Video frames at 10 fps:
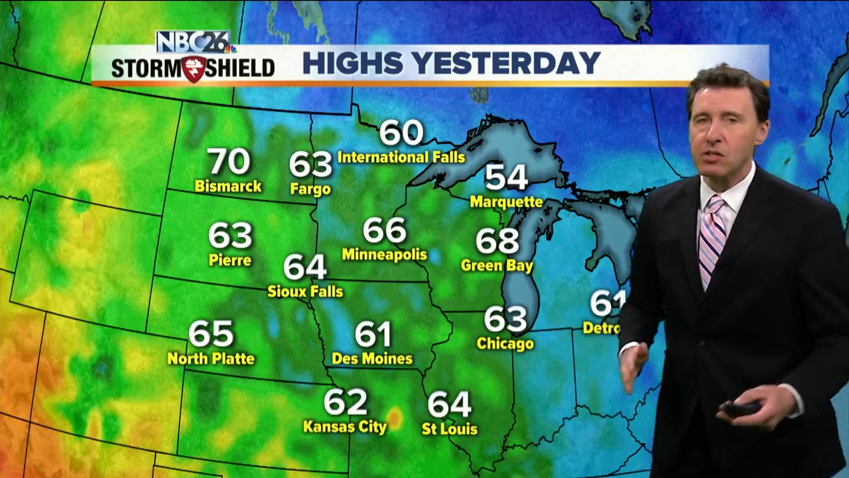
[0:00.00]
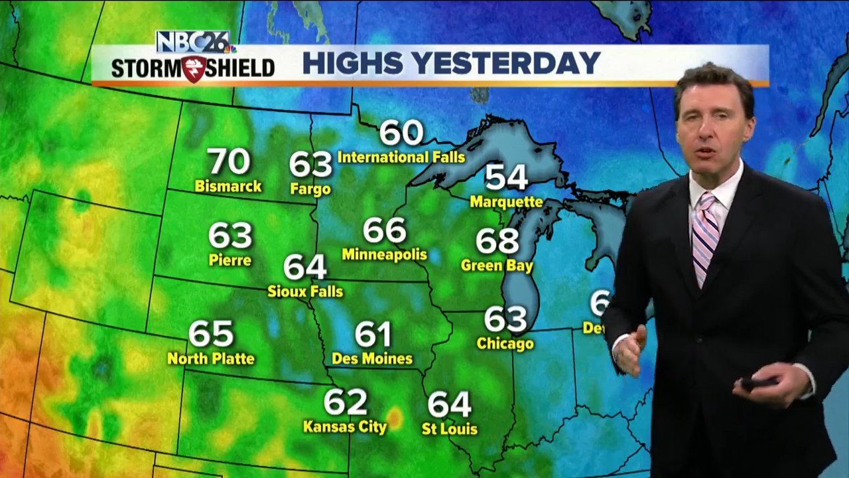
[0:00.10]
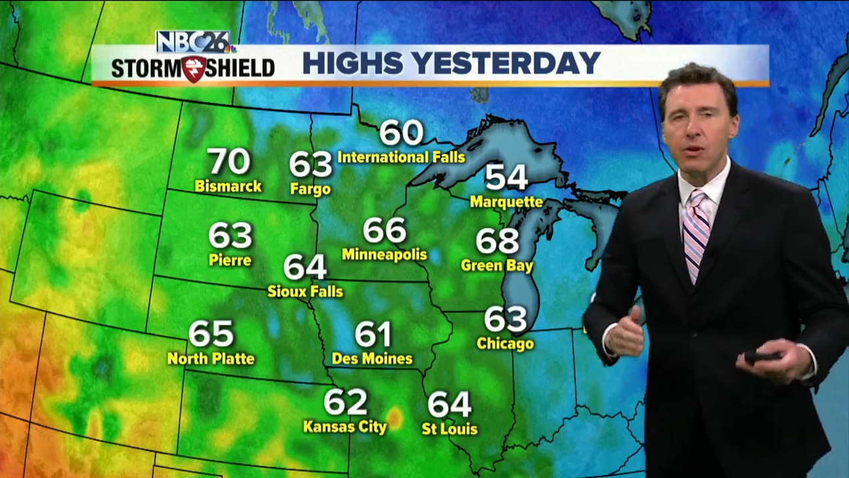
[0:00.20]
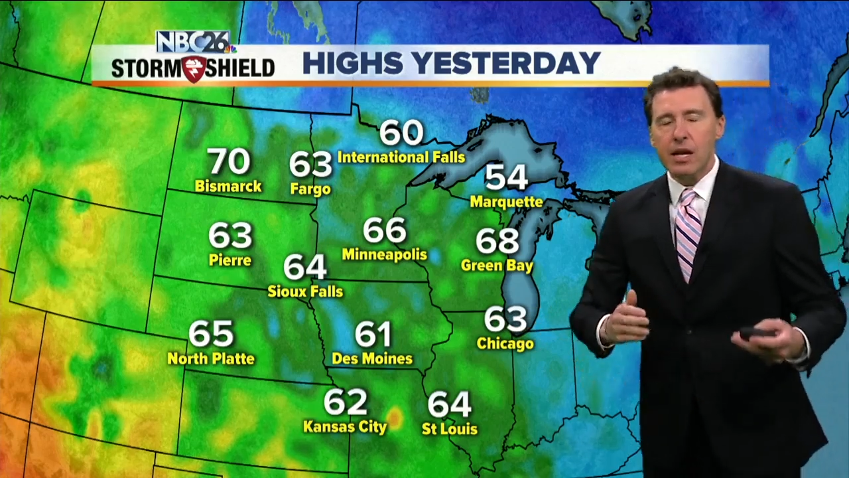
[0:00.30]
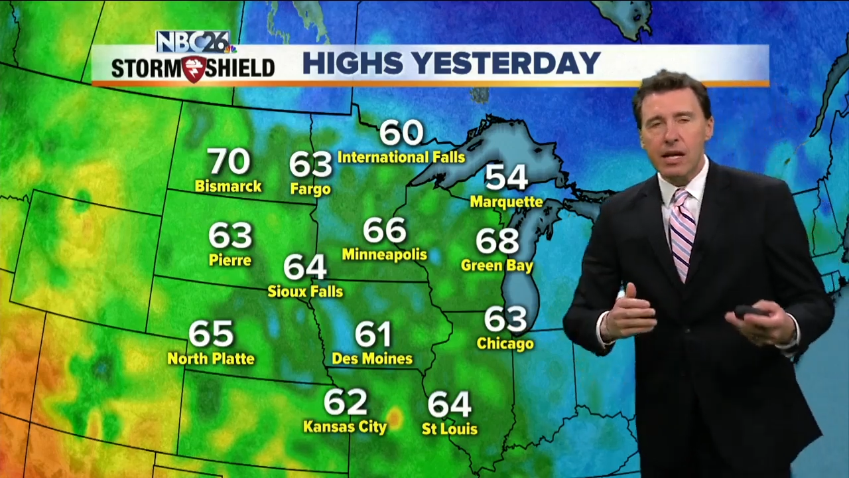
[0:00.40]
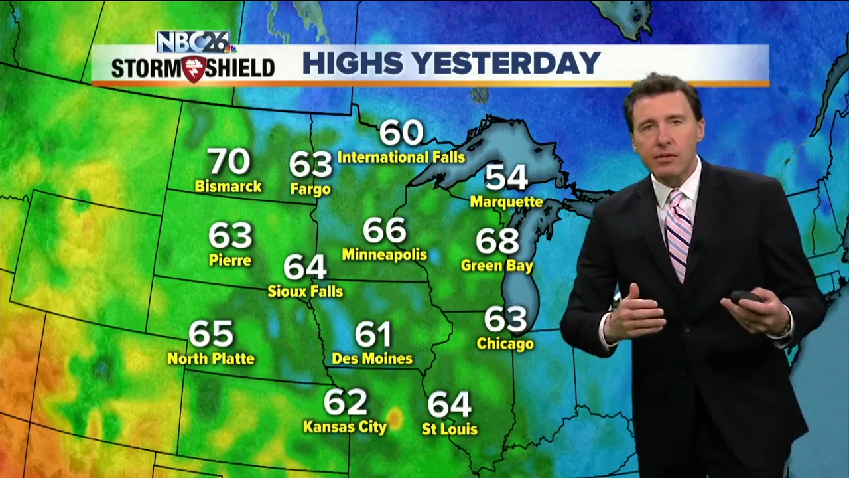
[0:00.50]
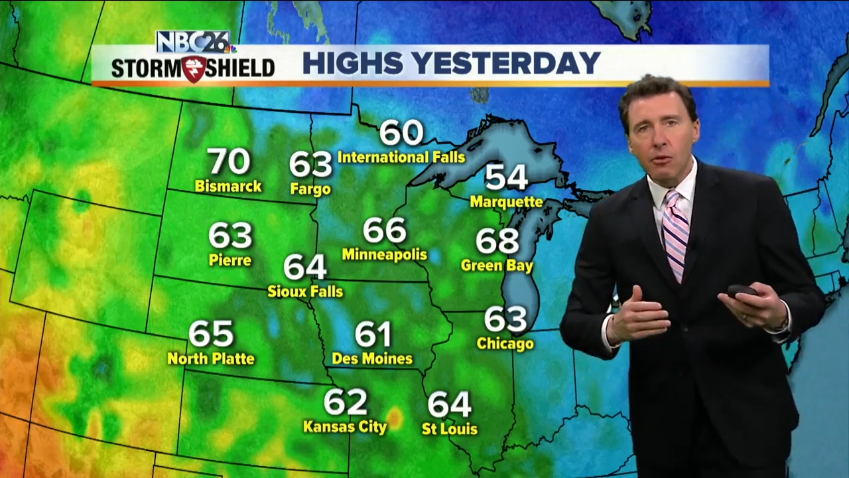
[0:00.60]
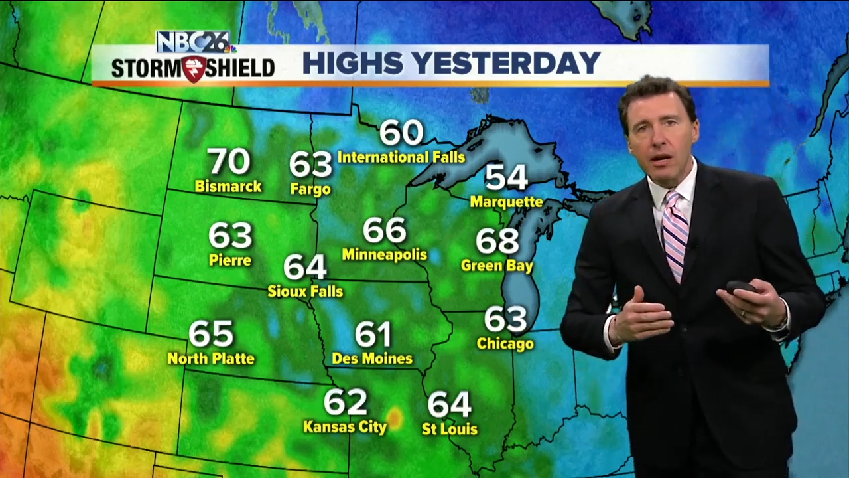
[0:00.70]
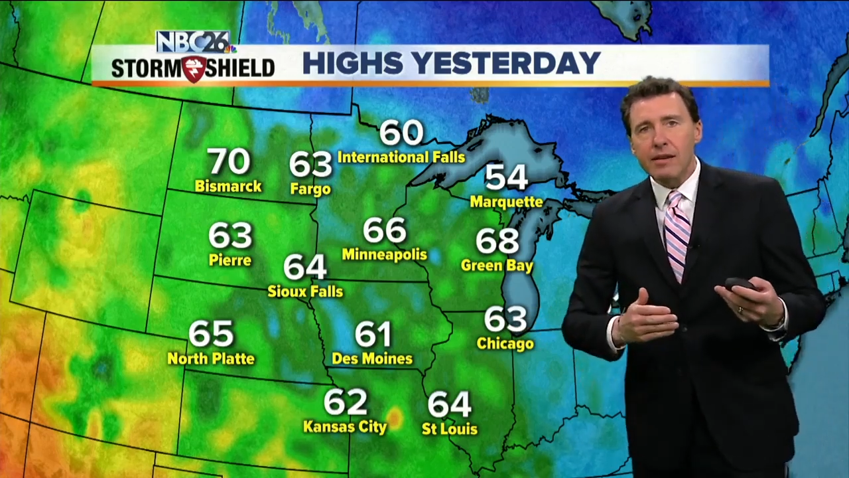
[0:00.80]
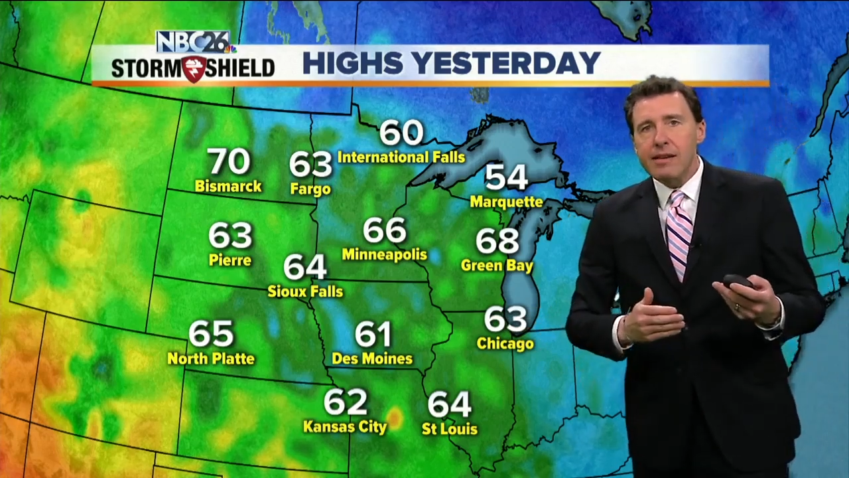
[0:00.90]
so it's
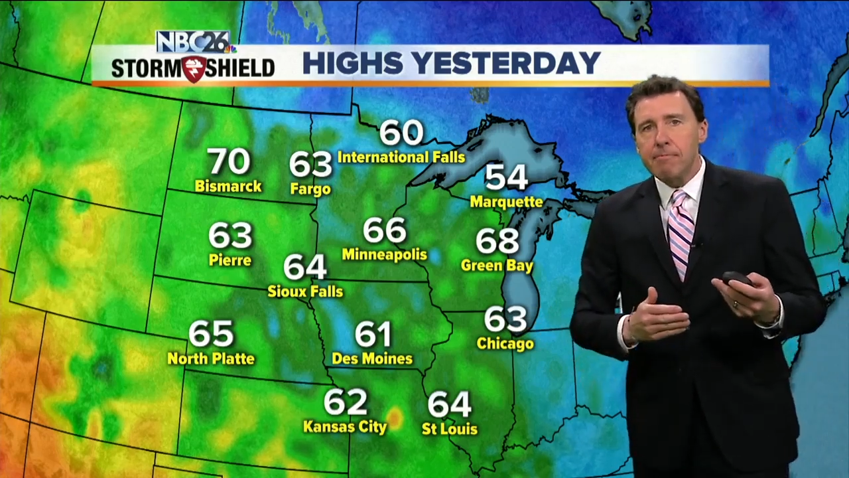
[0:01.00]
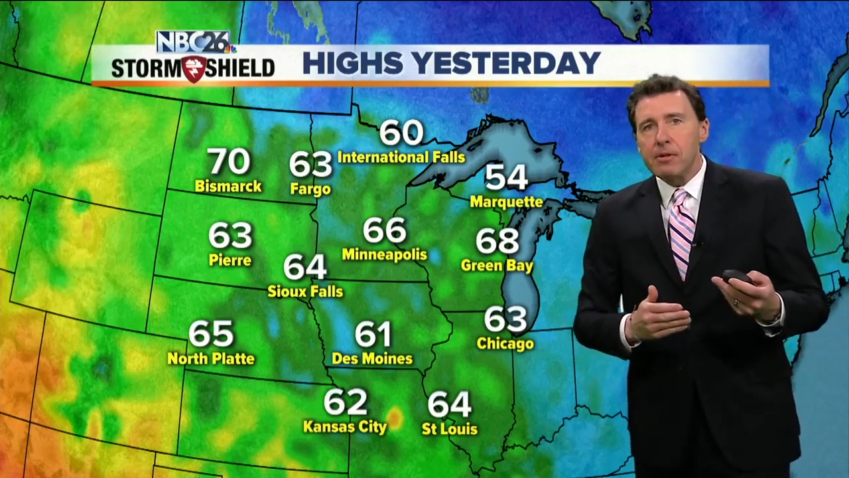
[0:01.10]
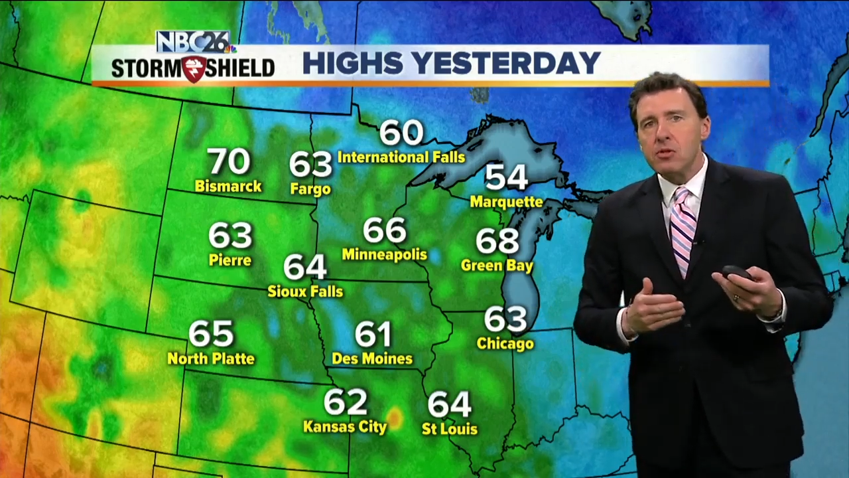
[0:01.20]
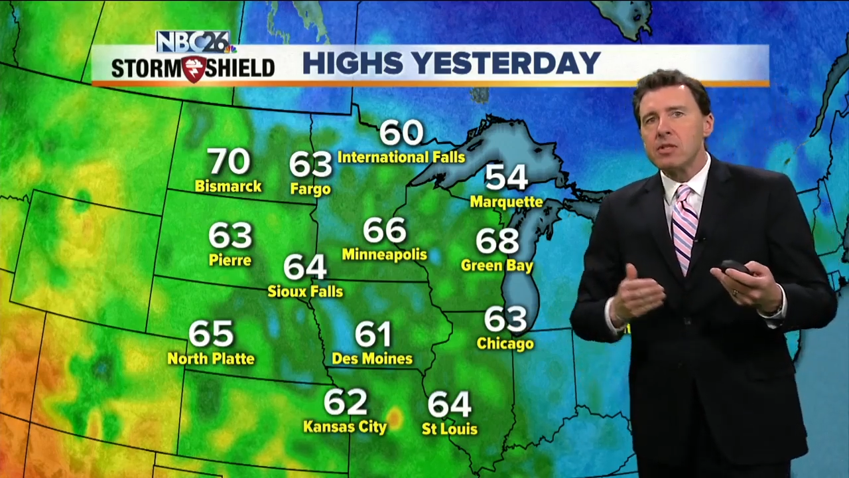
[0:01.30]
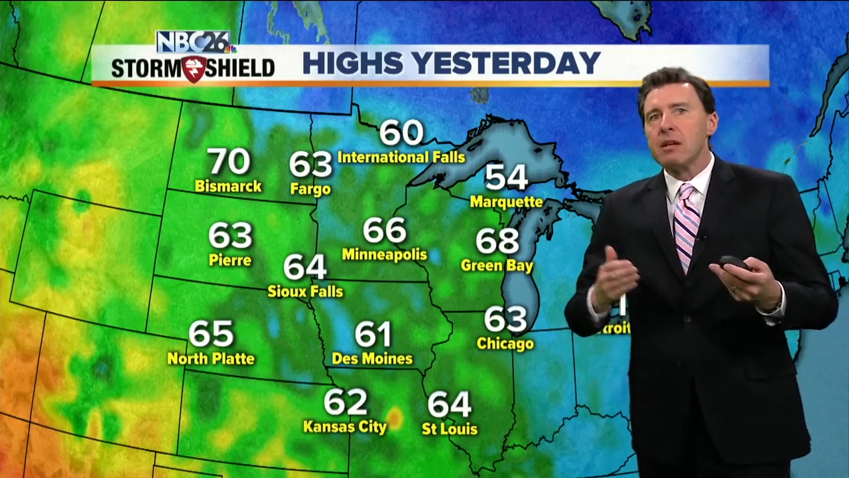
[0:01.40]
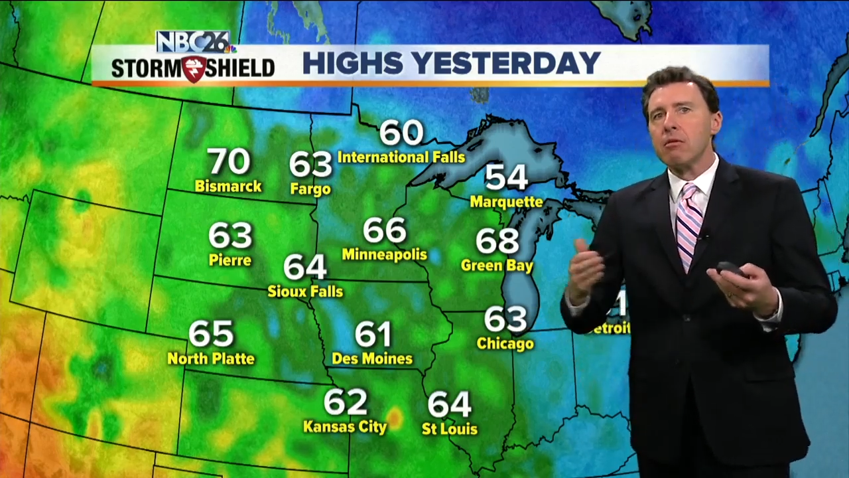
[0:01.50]
going to keep us just